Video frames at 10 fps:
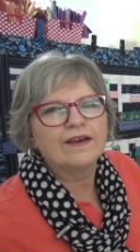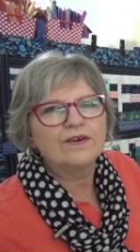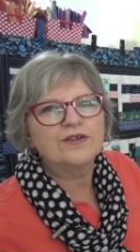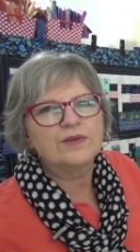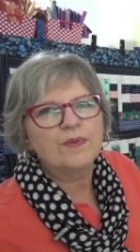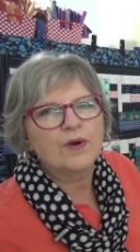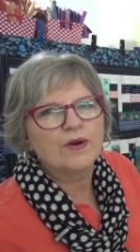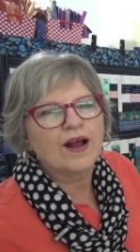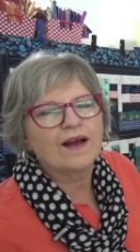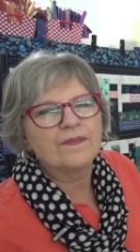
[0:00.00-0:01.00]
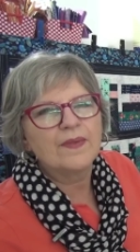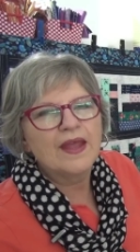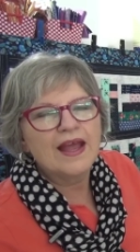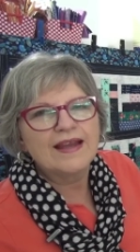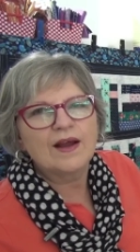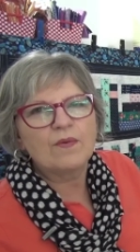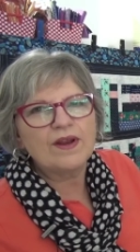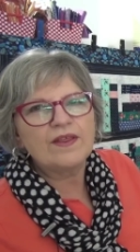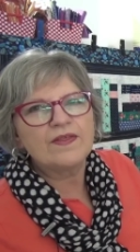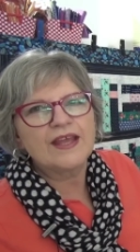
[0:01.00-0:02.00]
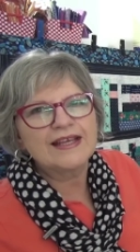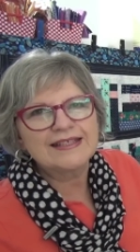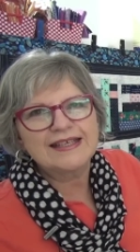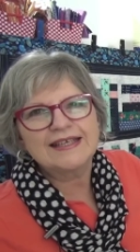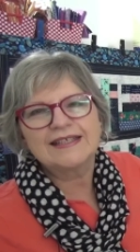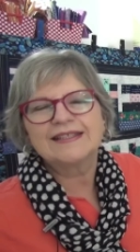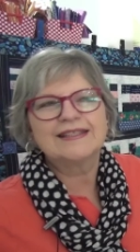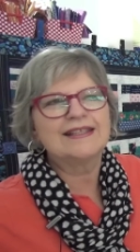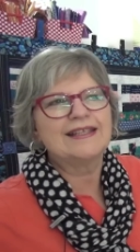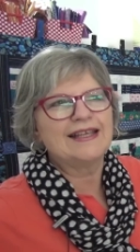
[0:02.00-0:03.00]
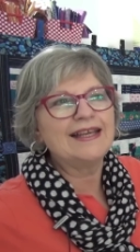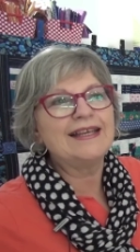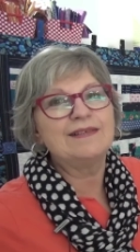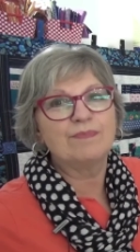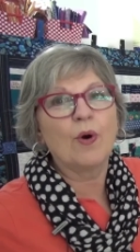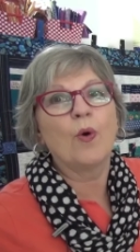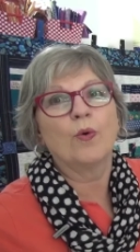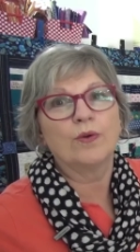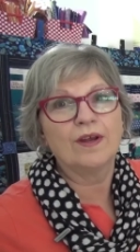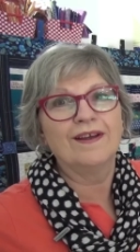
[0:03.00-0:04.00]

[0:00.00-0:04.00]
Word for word: here's the polka dot. Now, one of the things is it is bold.